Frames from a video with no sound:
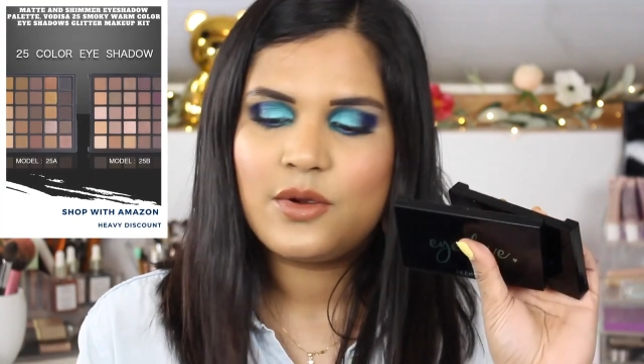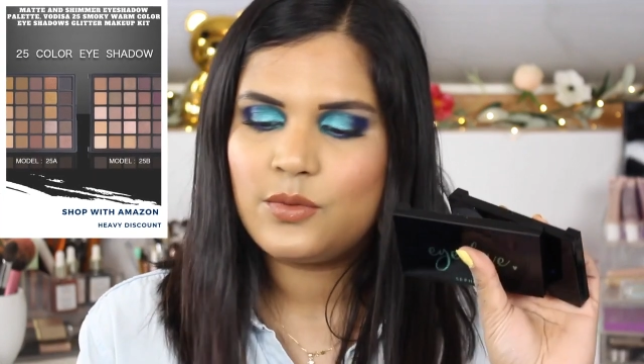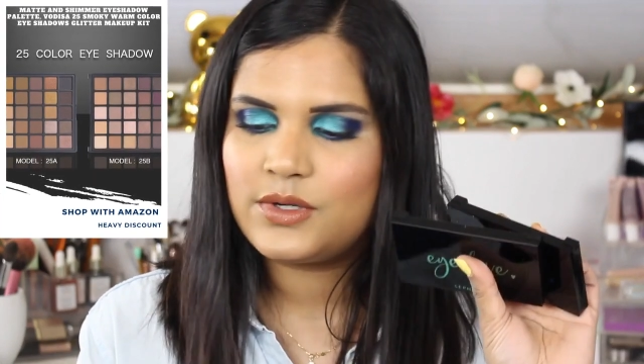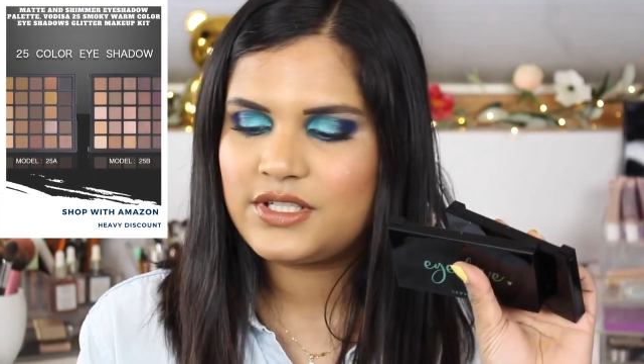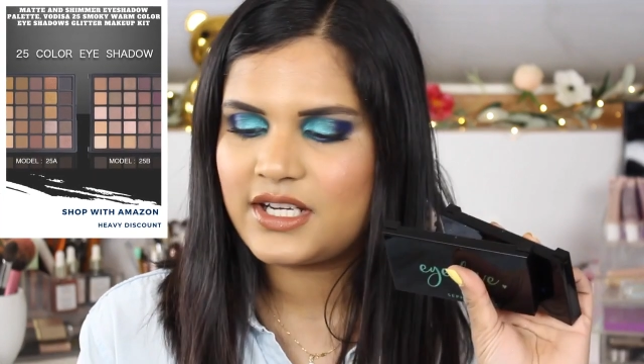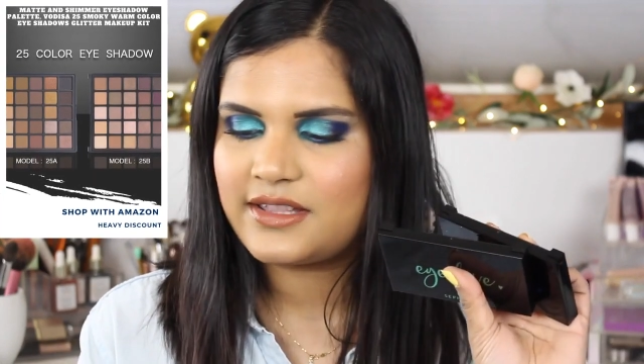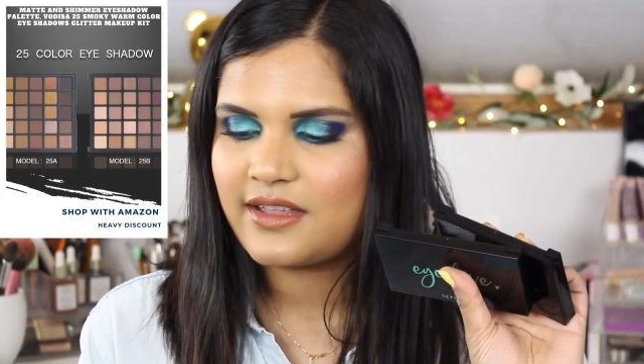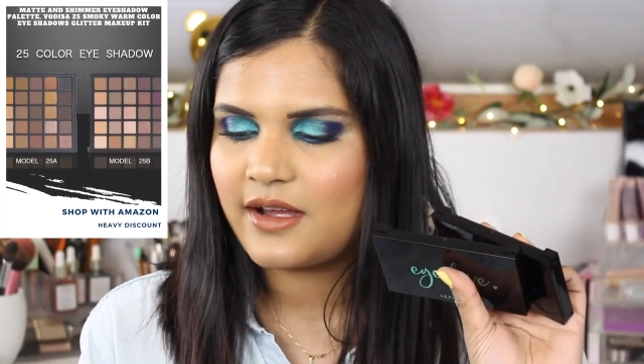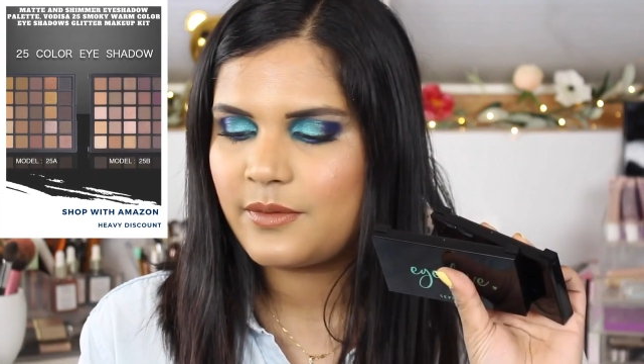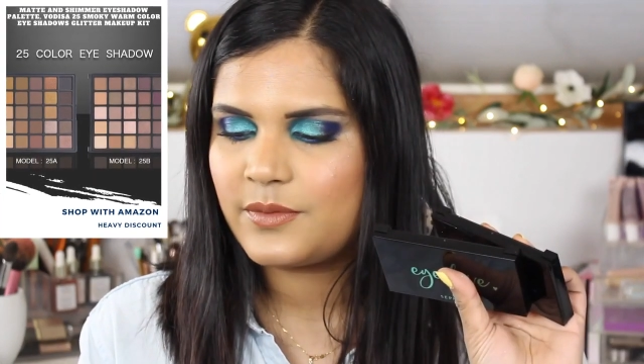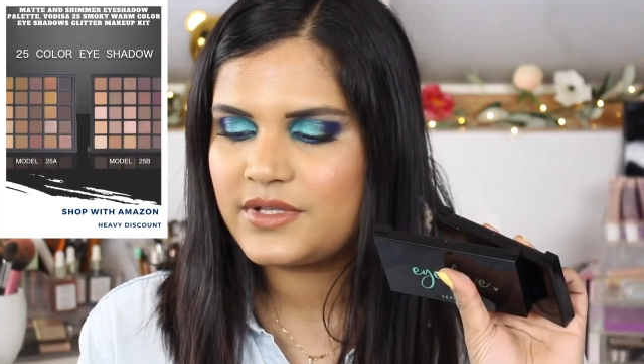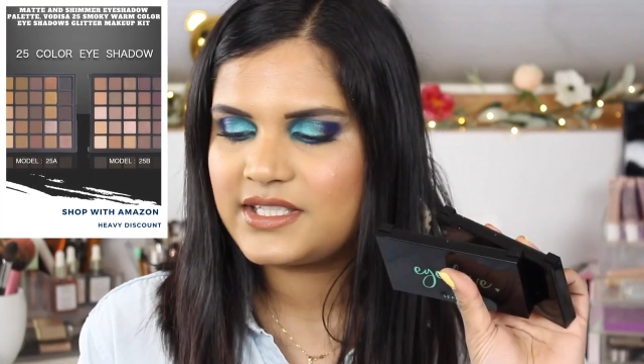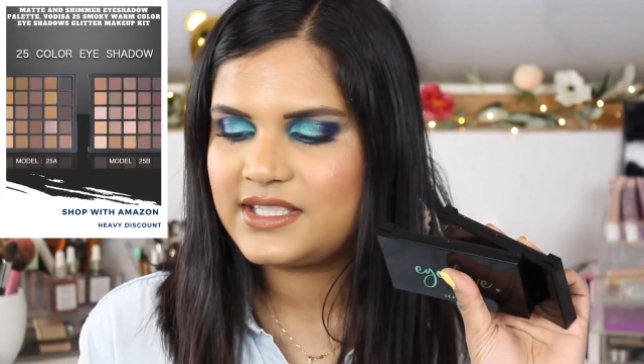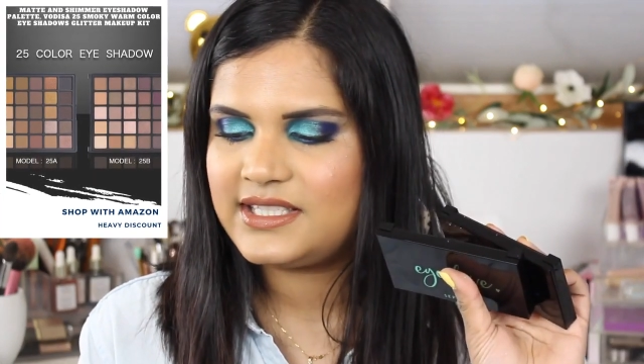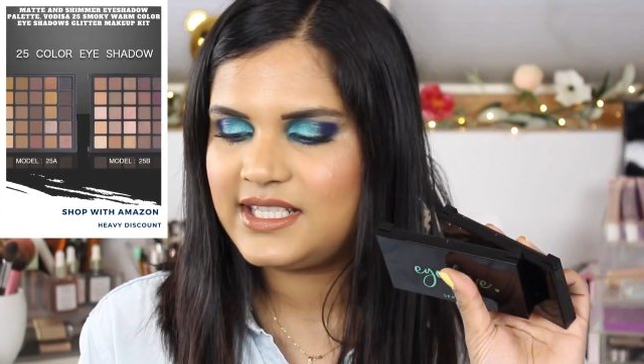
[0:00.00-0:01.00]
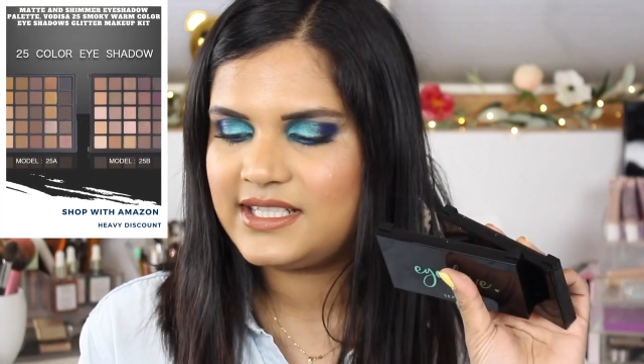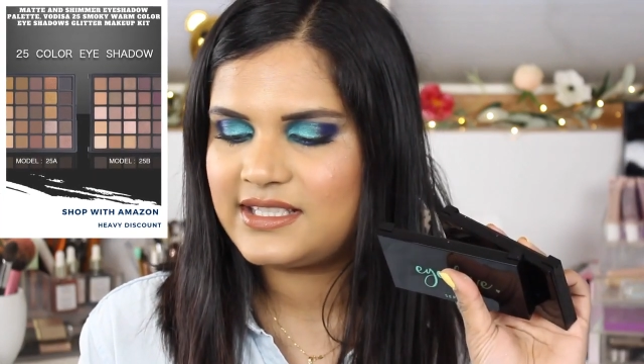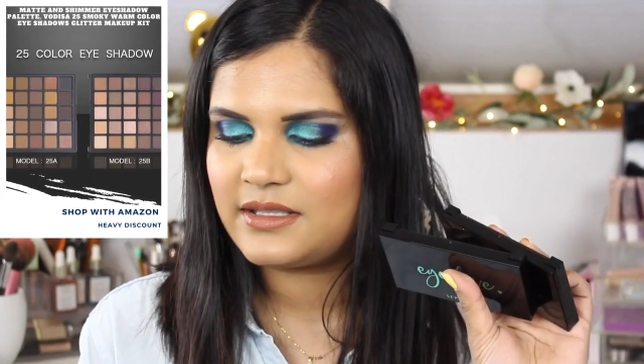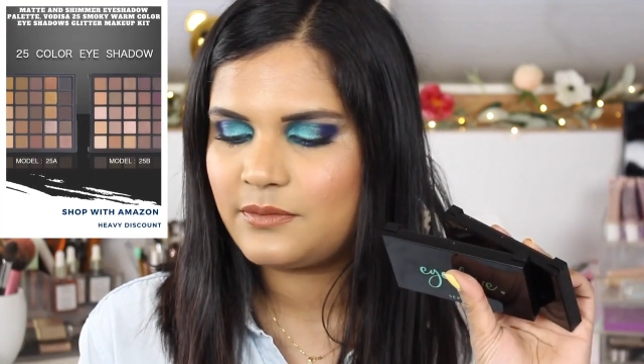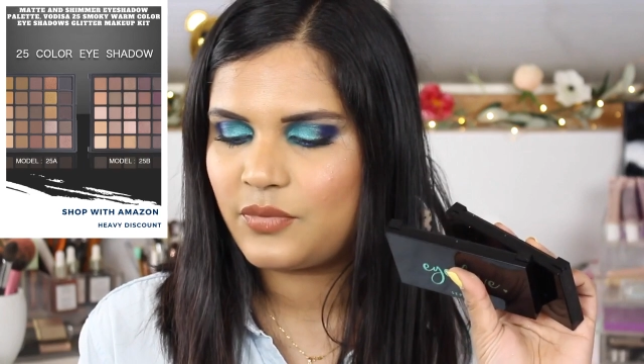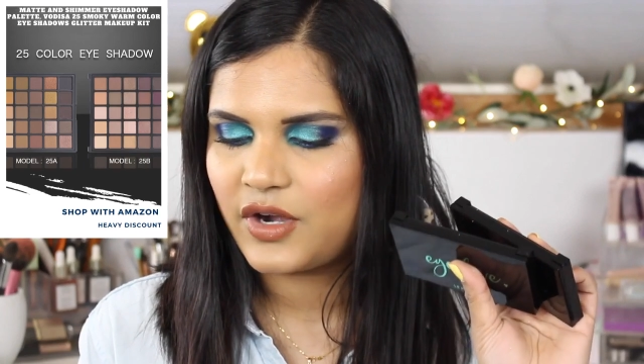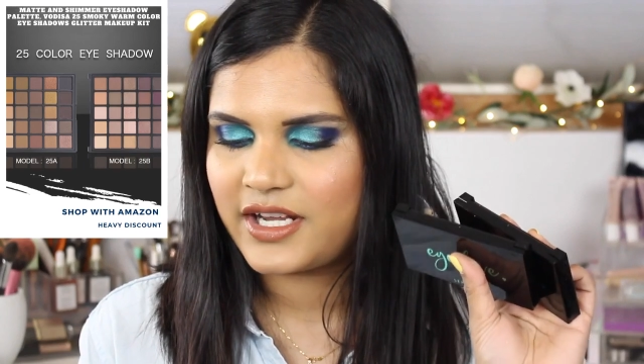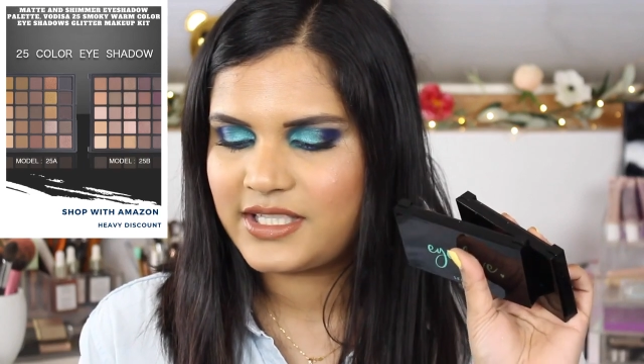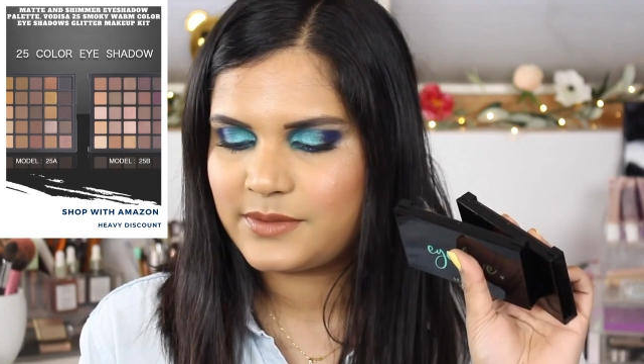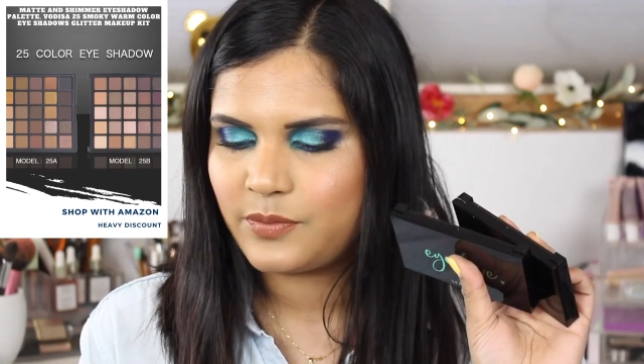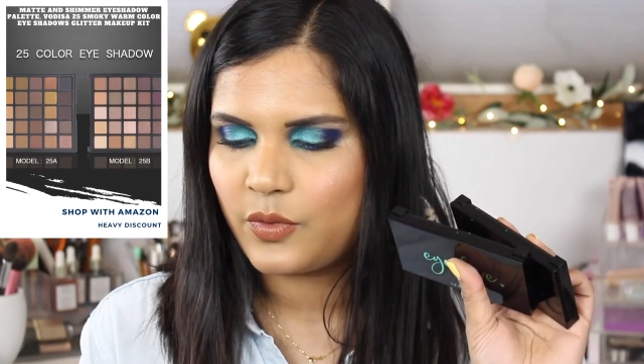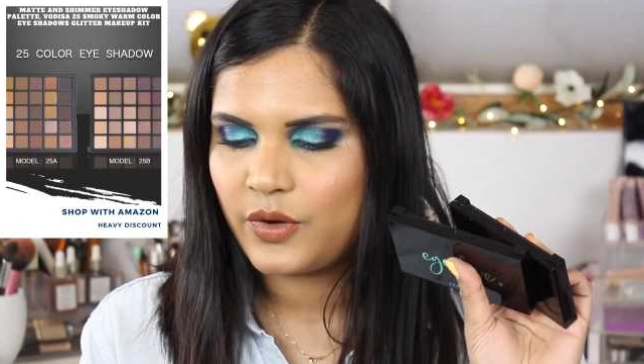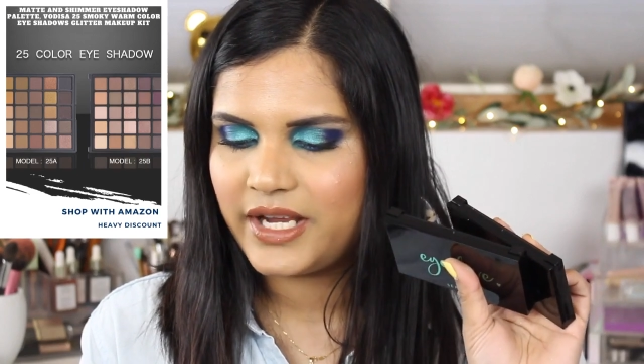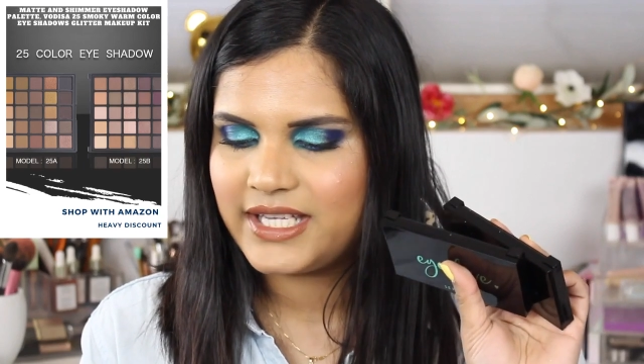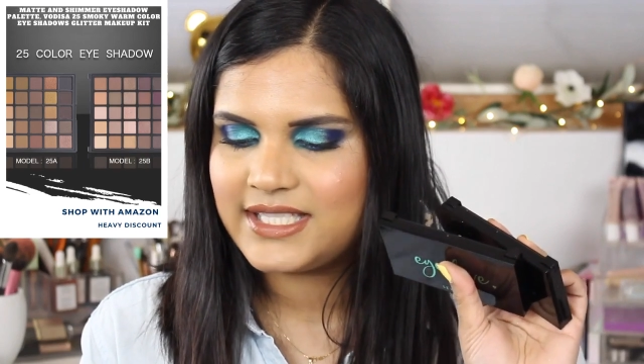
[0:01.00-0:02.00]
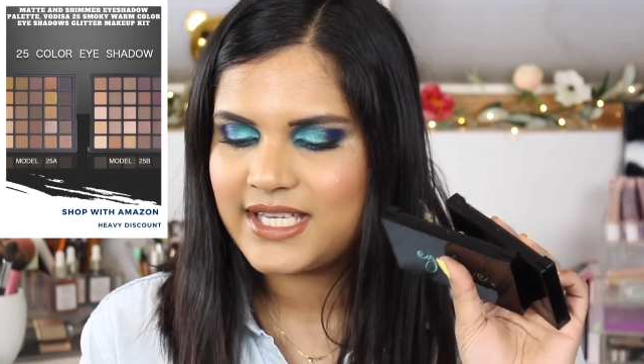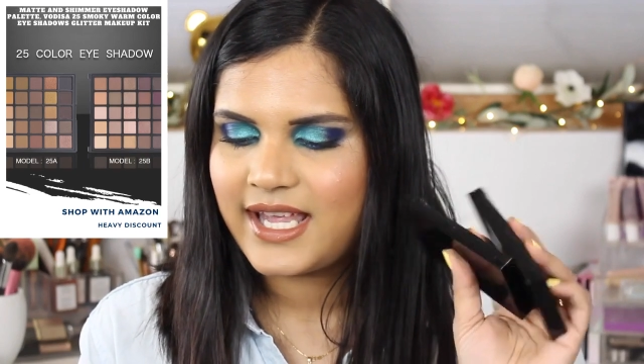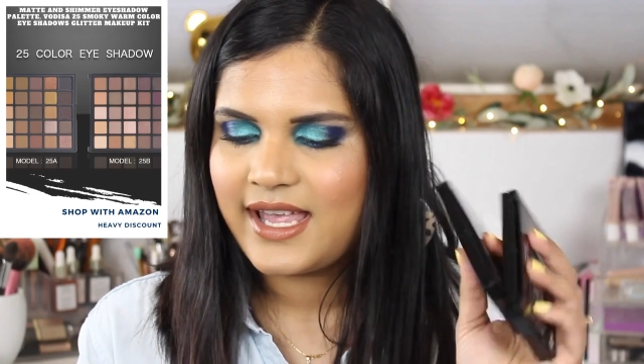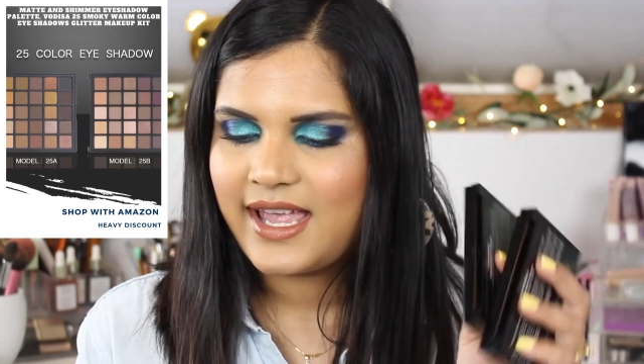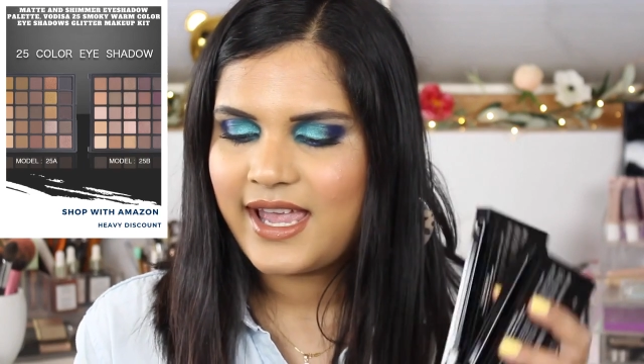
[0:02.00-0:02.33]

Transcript: which I thought was a decent price point.